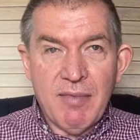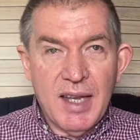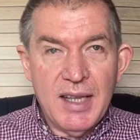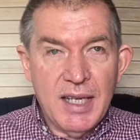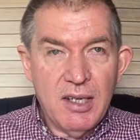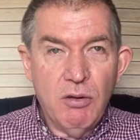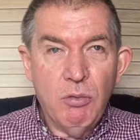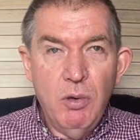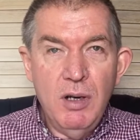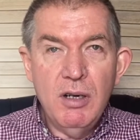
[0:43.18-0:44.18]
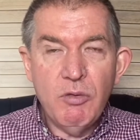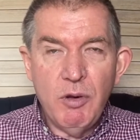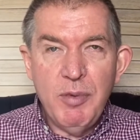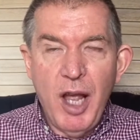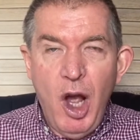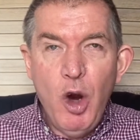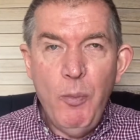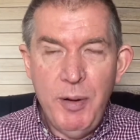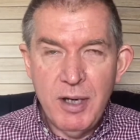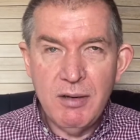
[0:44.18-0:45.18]
that your word will be
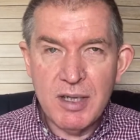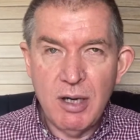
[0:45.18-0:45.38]
open to us.